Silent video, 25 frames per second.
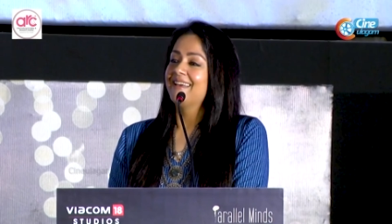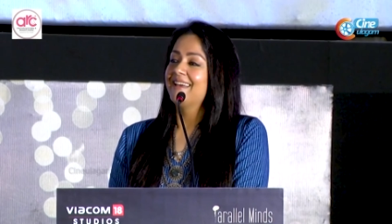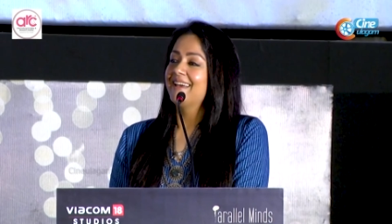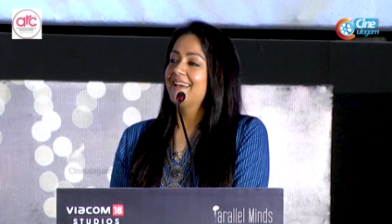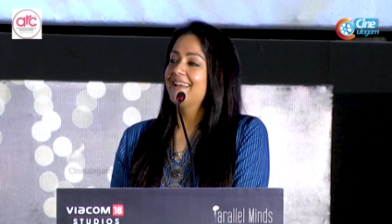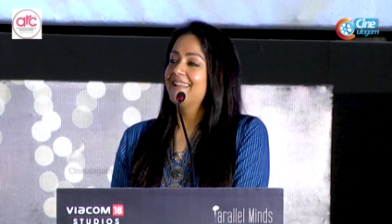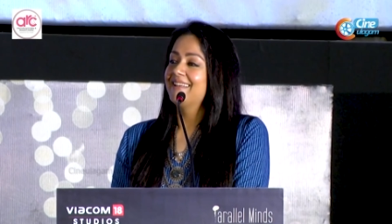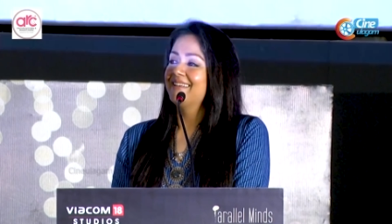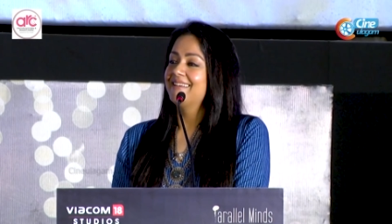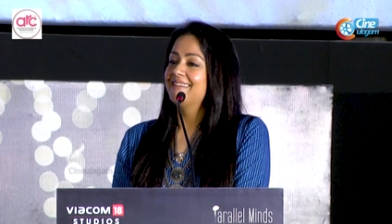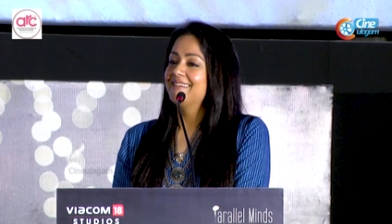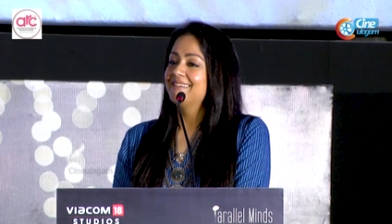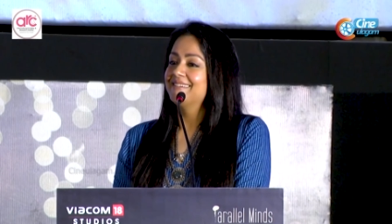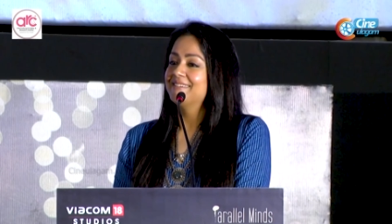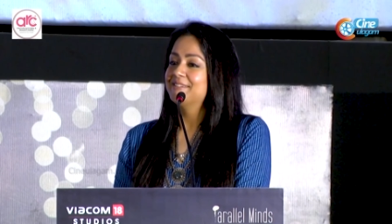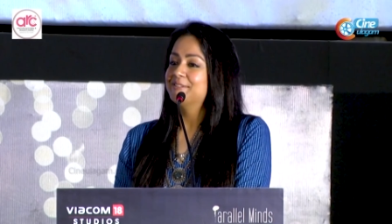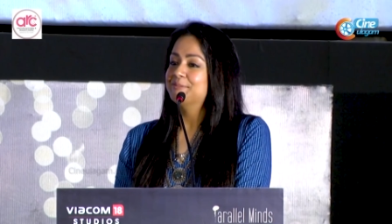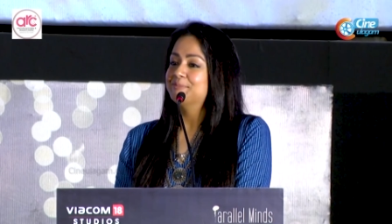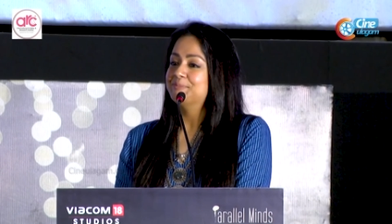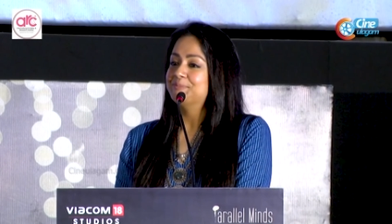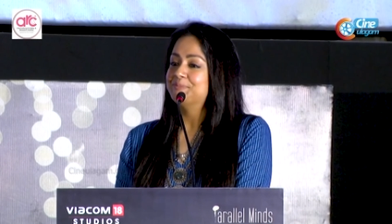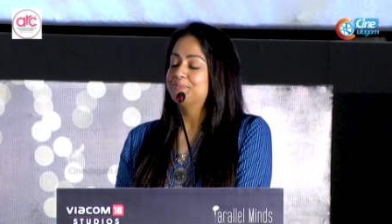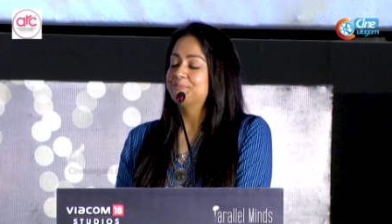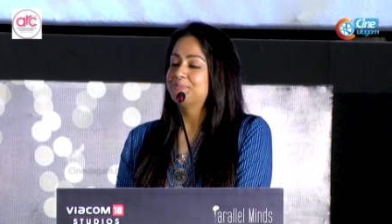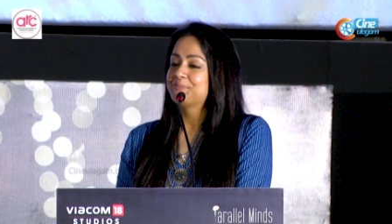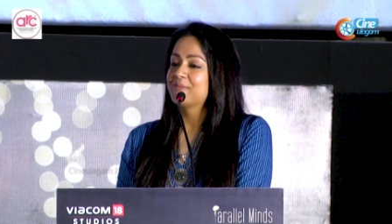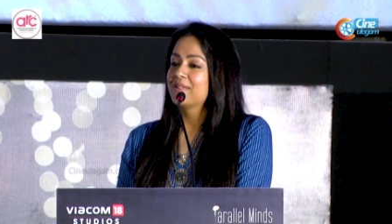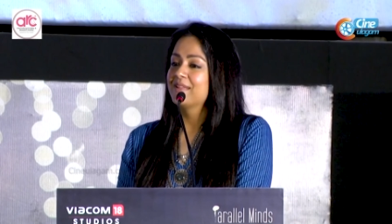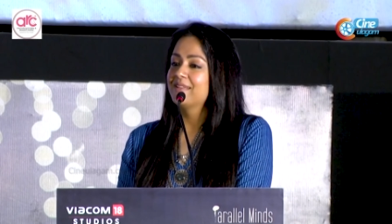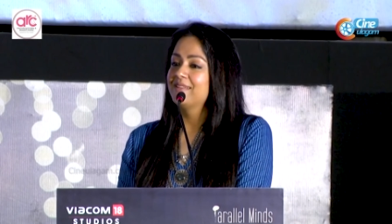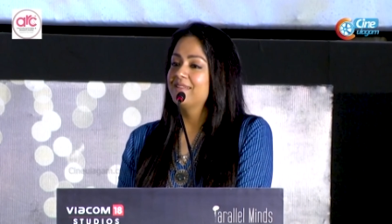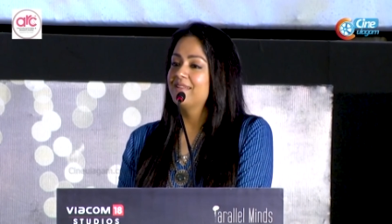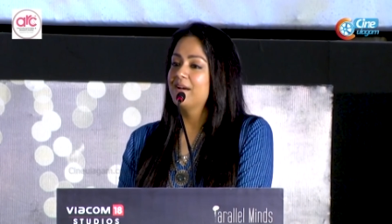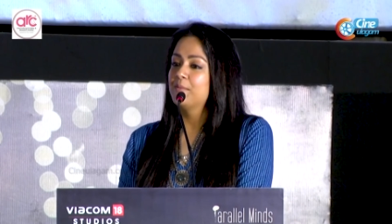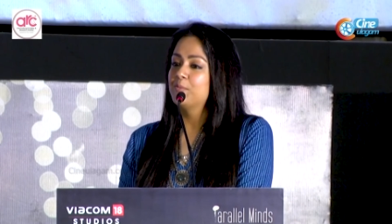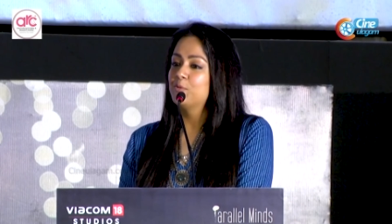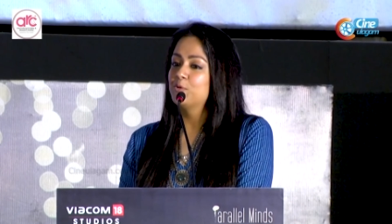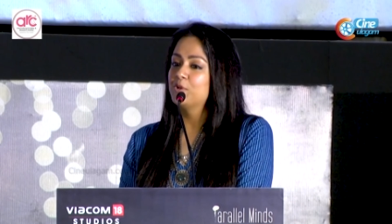And um,
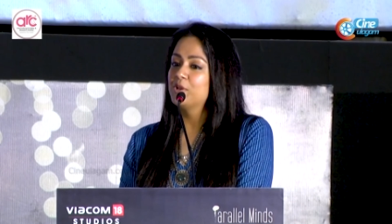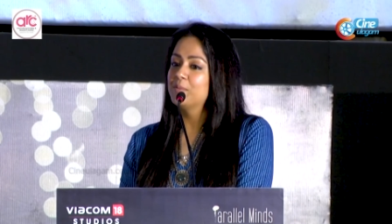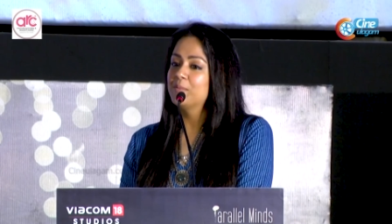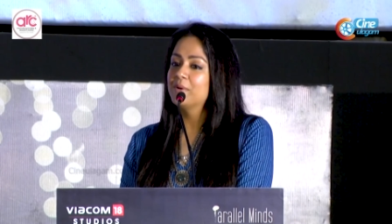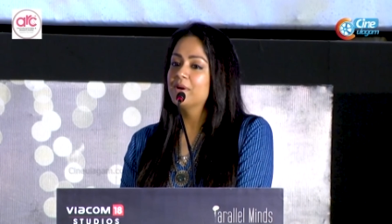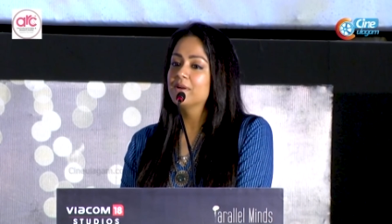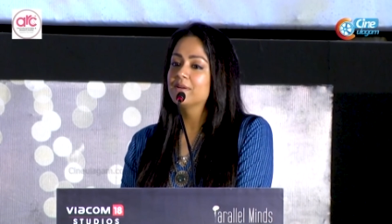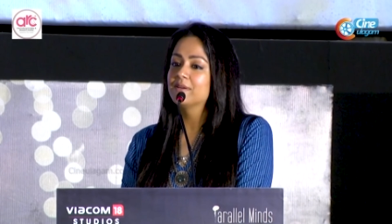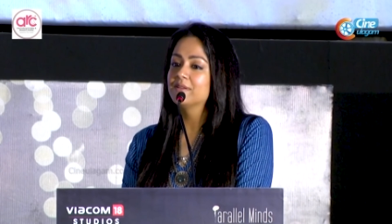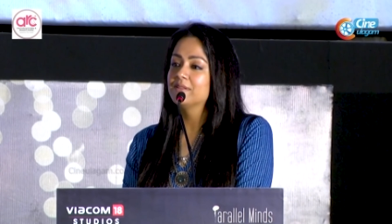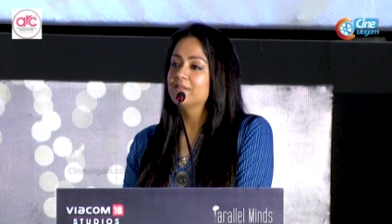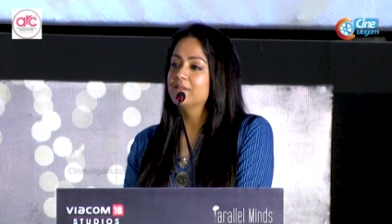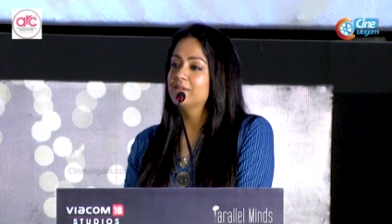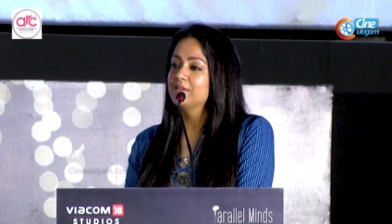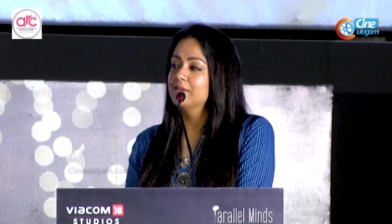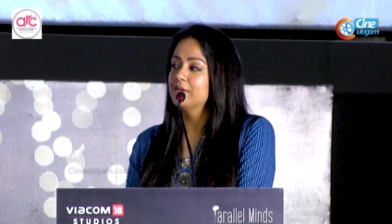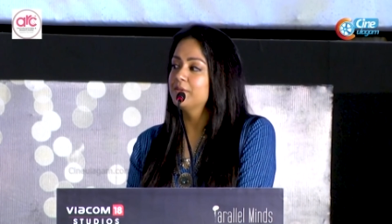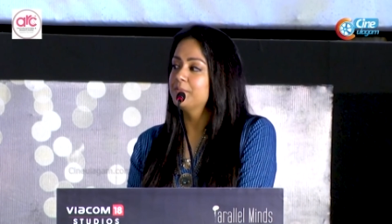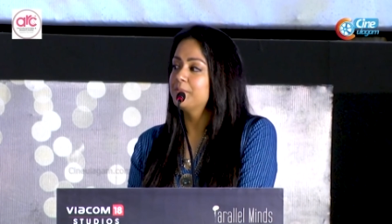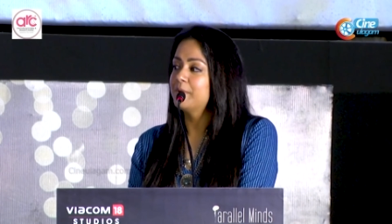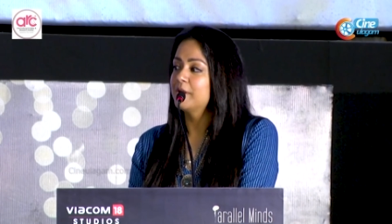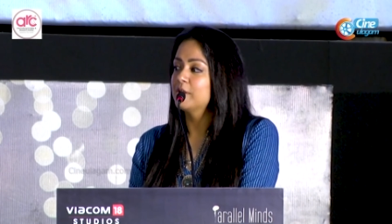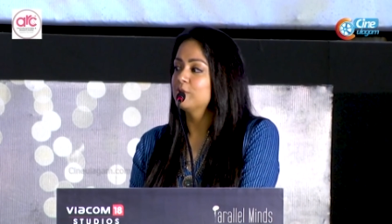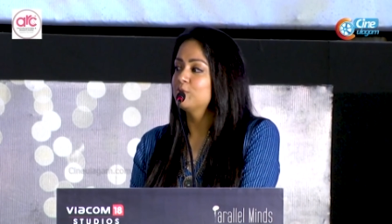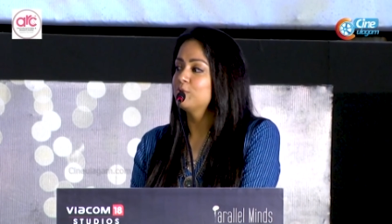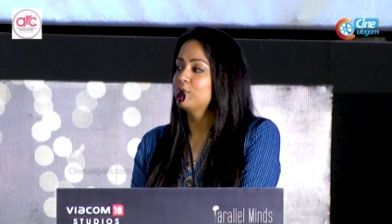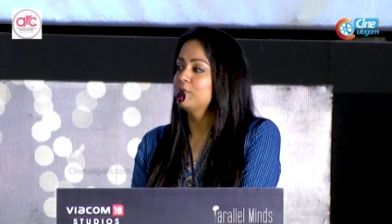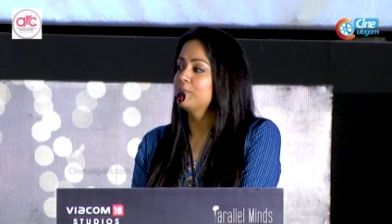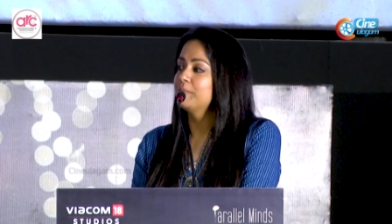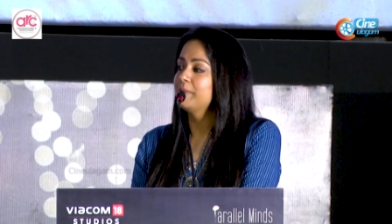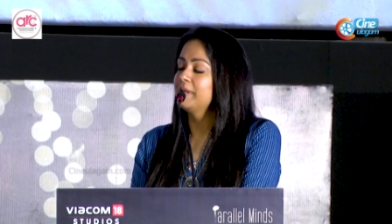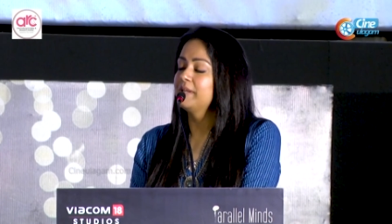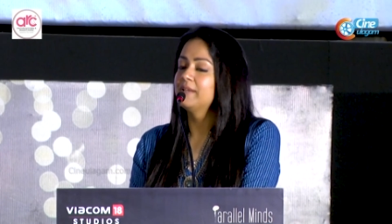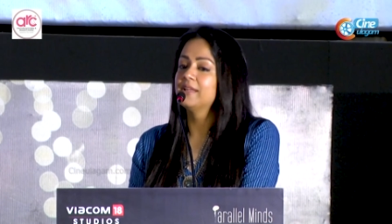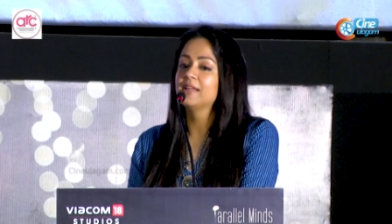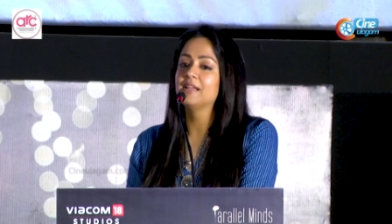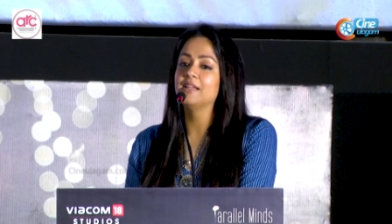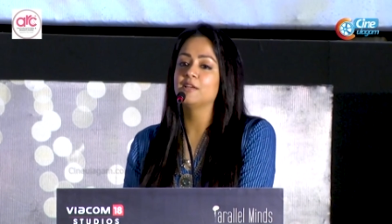na Ponima in the Paratoda
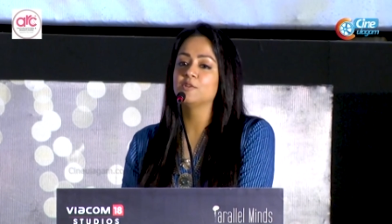beginning,